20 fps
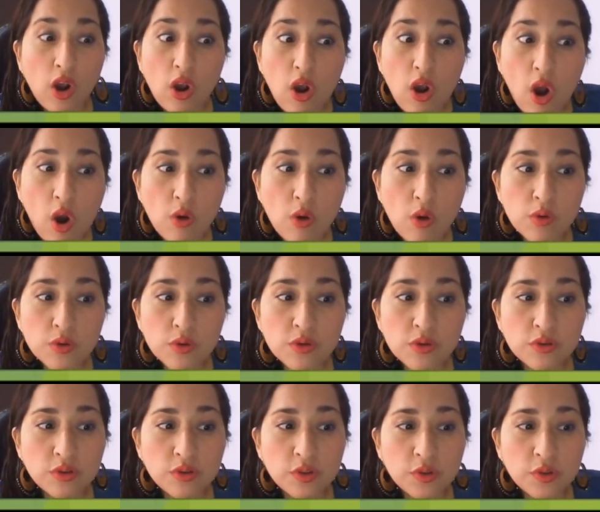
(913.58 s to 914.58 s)
goes
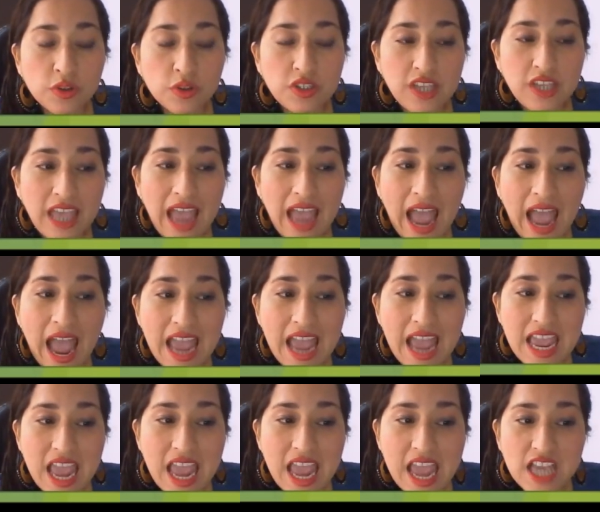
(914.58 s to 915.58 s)
to the
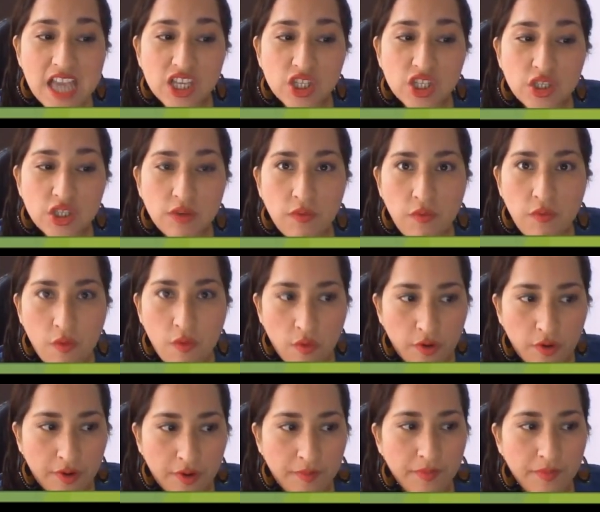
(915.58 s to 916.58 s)
ing
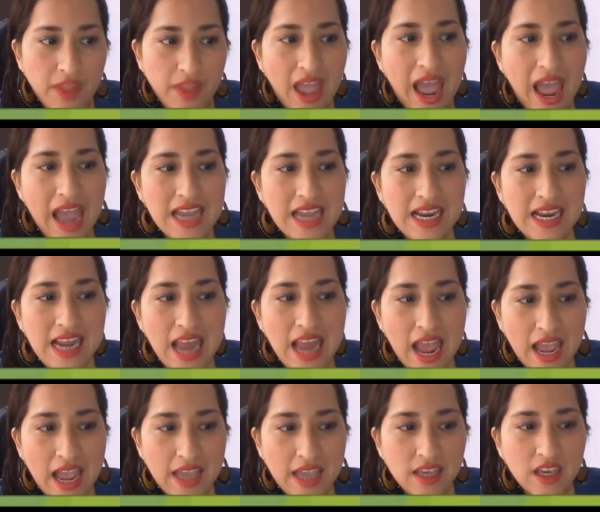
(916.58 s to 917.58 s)
form. I
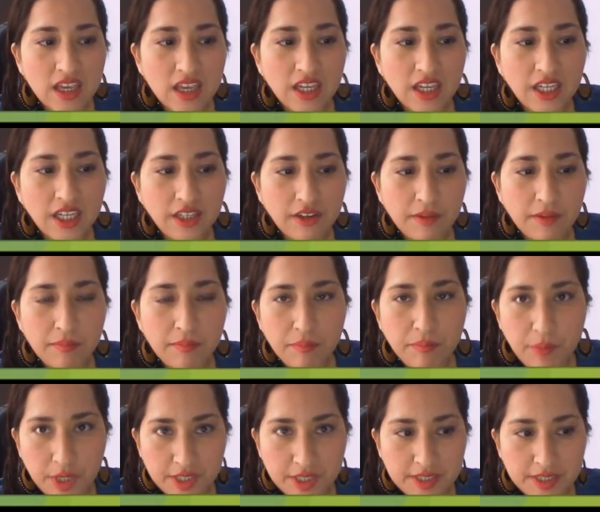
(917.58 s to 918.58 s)
like eating
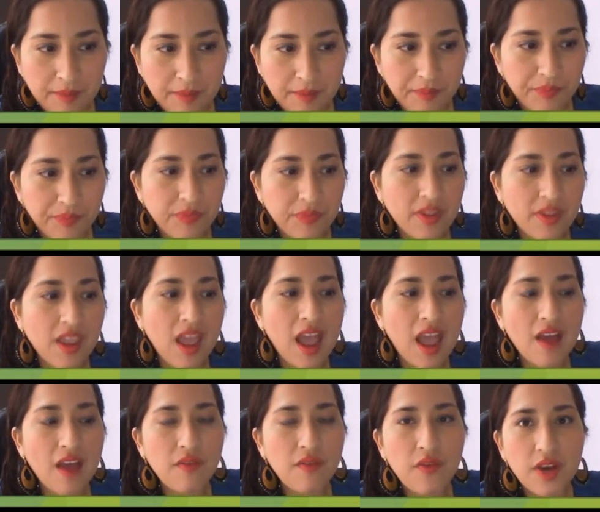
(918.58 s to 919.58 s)
pizza.
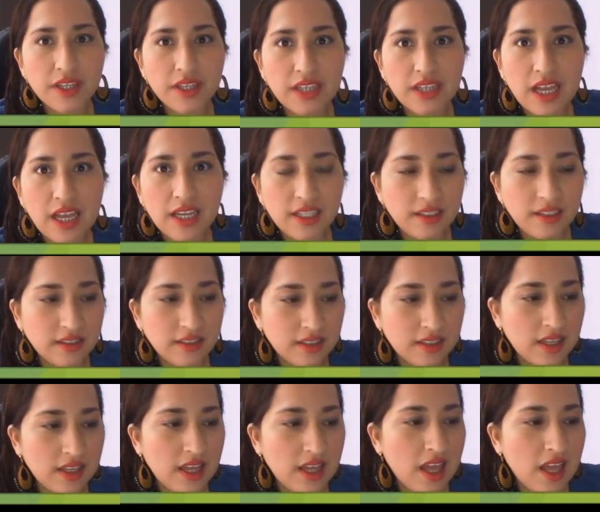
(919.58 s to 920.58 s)
And finally,
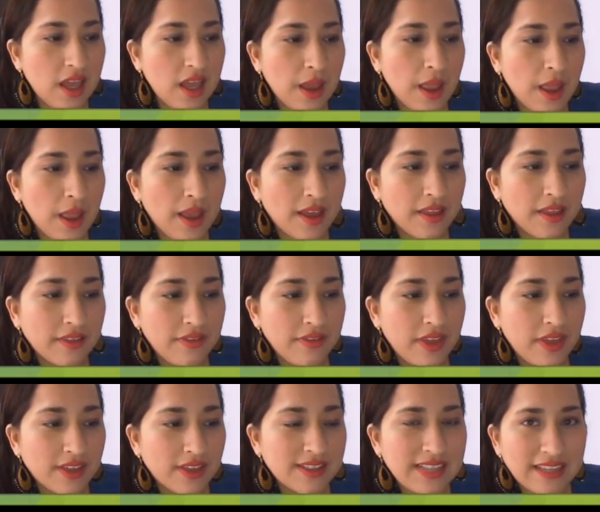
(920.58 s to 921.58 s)

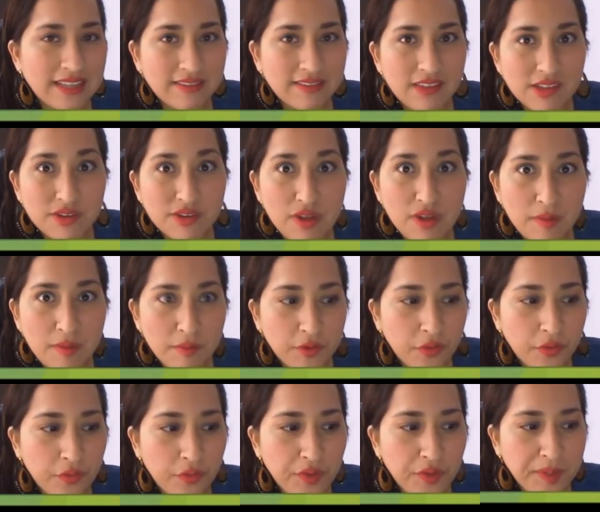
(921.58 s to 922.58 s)
the sentence
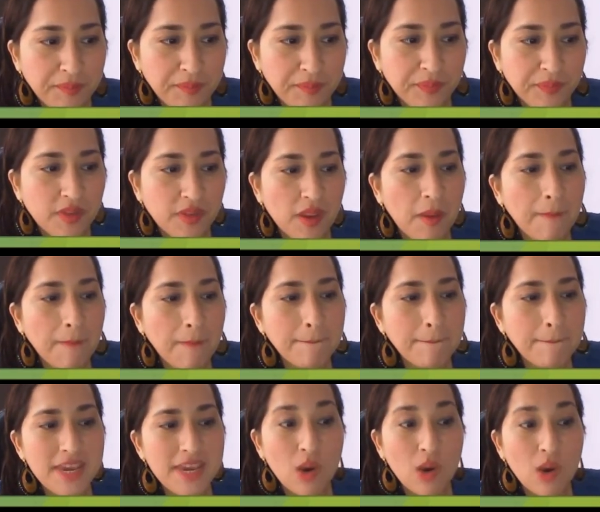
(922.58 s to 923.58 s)
number 3.
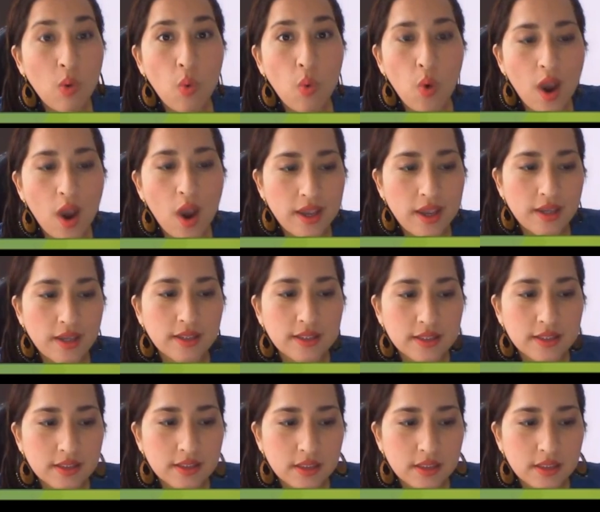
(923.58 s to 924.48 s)
Be quiet.